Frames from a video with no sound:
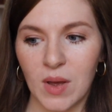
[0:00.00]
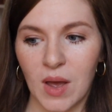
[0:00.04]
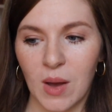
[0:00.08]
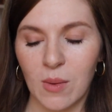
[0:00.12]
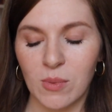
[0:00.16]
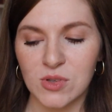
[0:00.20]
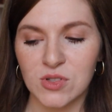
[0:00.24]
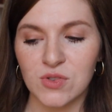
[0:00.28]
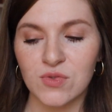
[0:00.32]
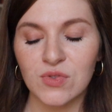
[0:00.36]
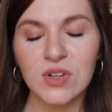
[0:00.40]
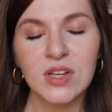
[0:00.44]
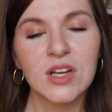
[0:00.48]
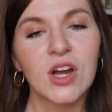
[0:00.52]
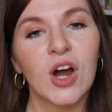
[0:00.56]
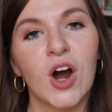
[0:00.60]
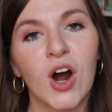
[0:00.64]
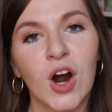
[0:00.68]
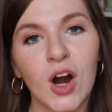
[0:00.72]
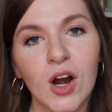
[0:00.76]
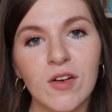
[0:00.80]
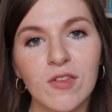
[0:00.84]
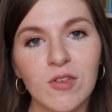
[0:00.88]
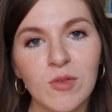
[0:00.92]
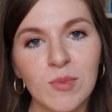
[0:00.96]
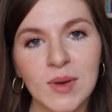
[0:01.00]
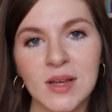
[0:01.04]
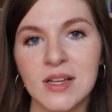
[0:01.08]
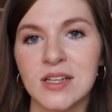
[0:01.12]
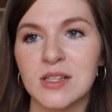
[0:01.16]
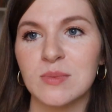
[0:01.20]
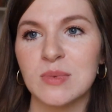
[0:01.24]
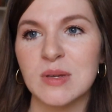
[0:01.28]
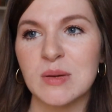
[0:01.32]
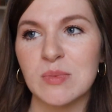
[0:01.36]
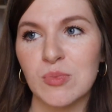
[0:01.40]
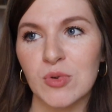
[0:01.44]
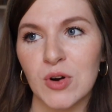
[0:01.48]
it was really hard for me
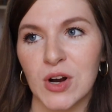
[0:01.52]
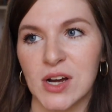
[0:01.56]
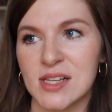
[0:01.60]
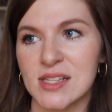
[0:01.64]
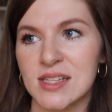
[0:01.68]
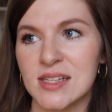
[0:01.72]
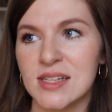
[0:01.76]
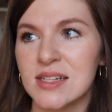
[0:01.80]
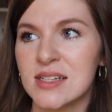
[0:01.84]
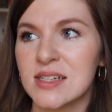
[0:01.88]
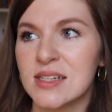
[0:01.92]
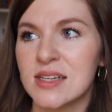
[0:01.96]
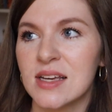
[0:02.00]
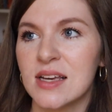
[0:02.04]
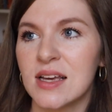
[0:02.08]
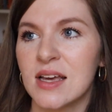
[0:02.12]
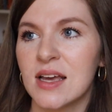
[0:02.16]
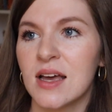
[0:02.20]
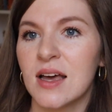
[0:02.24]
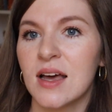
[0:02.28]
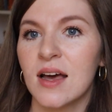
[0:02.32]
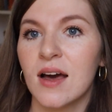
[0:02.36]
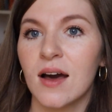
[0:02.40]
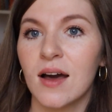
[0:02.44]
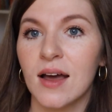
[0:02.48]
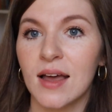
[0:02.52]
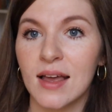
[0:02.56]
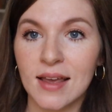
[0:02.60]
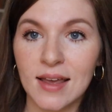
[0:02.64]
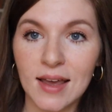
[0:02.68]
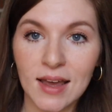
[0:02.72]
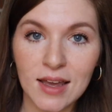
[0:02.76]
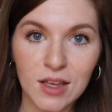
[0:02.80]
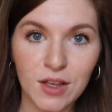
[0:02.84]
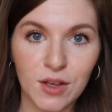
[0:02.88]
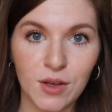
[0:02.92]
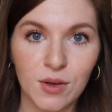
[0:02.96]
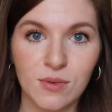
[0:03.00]
to be present and
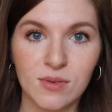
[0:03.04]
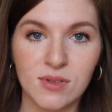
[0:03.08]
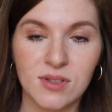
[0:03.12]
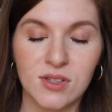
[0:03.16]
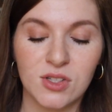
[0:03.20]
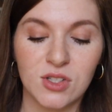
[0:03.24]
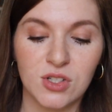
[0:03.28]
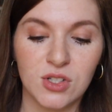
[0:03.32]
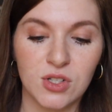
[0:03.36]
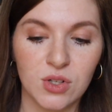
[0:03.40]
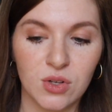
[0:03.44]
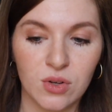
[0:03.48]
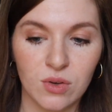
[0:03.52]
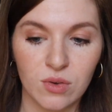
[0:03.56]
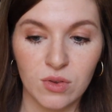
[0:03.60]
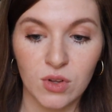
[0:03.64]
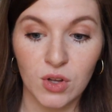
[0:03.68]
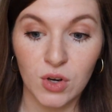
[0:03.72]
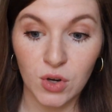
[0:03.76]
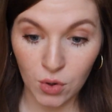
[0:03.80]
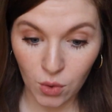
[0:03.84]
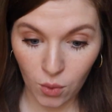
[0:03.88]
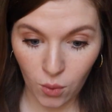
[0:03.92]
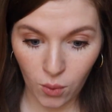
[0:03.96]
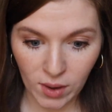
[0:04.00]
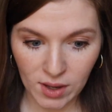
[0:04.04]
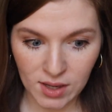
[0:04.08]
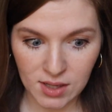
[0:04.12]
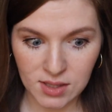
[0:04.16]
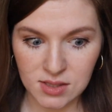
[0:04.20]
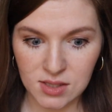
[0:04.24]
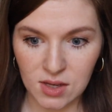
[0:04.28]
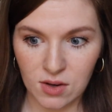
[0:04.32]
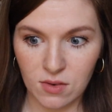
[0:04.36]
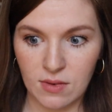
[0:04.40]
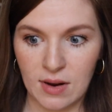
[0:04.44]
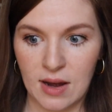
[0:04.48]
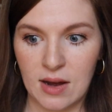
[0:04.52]
get used to the
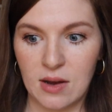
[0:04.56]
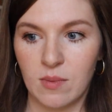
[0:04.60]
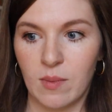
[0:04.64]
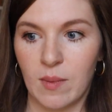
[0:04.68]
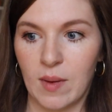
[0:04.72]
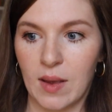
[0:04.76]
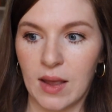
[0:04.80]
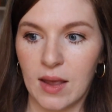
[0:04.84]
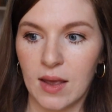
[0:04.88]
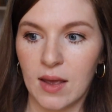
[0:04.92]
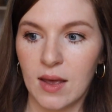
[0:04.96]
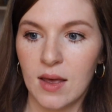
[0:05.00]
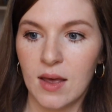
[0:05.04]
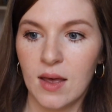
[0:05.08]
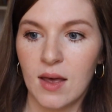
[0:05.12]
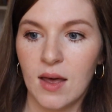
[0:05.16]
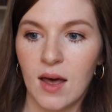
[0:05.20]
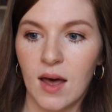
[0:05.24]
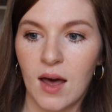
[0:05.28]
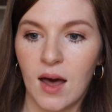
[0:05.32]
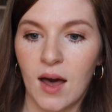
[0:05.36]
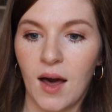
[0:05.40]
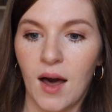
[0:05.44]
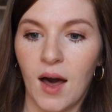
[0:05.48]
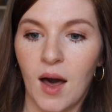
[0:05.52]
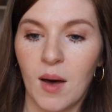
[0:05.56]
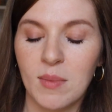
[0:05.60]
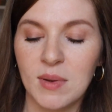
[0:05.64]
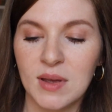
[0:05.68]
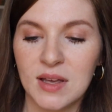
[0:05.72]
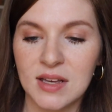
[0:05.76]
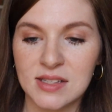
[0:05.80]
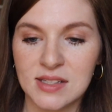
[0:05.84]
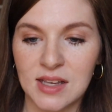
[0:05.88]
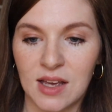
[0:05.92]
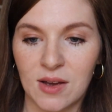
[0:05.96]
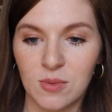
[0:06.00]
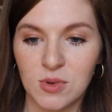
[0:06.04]
noise around me
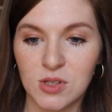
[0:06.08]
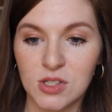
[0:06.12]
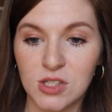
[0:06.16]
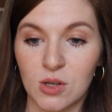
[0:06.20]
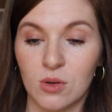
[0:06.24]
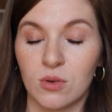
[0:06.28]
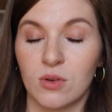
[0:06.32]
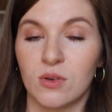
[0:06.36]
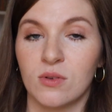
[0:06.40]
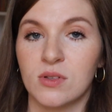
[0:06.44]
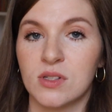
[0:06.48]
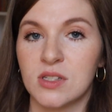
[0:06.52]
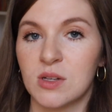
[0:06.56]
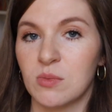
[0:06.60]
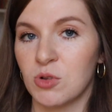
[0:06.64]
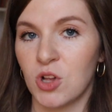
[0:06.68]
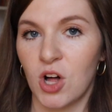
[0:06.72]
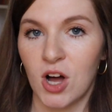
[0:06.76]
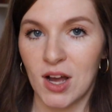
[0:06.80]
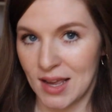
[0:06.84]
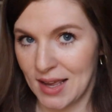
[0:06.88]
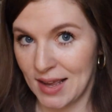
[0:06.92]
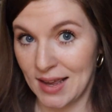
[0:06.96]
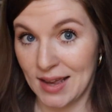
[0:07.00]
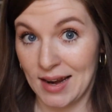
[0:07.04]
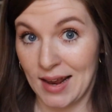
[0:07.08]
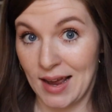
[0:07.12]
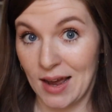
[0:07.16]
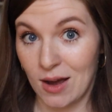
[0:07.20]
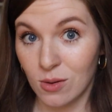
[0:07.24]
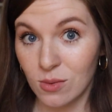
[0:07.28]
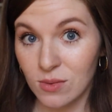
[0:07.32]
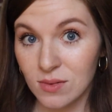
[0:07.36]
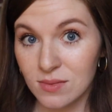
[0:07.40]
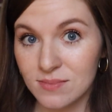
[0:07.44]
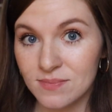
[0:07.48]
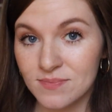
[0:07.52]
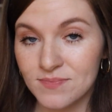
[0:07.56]
because I was so used to blocking it
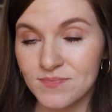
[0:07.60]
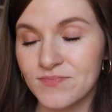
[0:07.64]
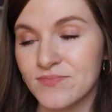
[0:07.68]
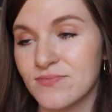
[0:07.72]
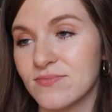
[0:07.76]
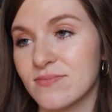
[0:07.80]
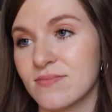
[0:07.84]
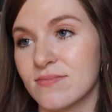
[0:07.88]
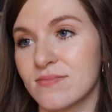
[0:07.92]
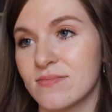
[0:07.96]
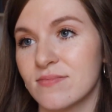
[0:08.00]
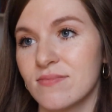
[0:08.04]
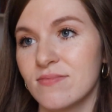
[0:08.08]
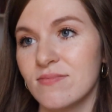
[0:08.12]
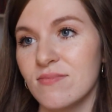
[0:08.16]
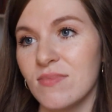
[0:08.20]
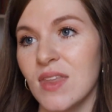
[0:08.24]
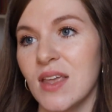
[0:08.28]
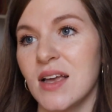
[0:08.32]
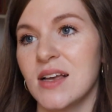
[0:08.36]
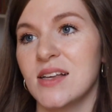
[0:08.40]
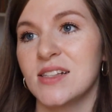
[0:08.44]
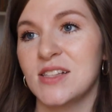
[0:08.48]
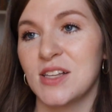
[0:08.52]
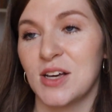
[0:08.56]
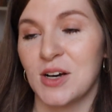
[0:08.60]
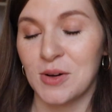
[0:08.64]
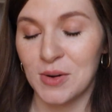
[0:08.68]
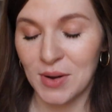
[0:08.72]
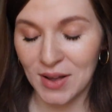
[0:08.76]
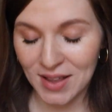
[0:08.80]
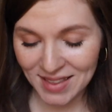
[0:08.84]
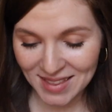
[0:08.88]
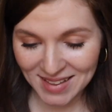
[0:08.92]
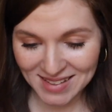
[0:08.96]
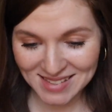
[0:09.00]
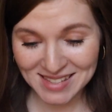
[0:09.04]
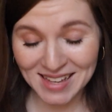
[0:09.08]
out. So
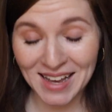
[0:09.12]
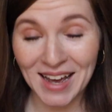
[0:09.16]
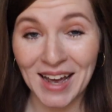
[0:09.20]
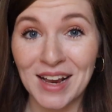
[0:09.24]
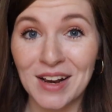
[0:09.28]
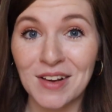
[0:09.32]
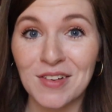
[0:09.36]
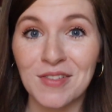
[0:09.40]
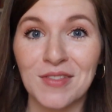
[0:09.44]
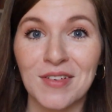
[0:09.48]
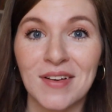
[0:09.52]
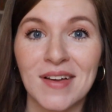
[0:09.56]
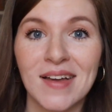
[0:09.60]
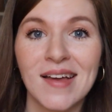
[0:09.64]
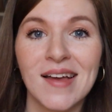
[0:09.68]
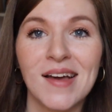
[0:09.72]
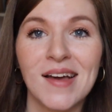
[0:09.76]
that's kind of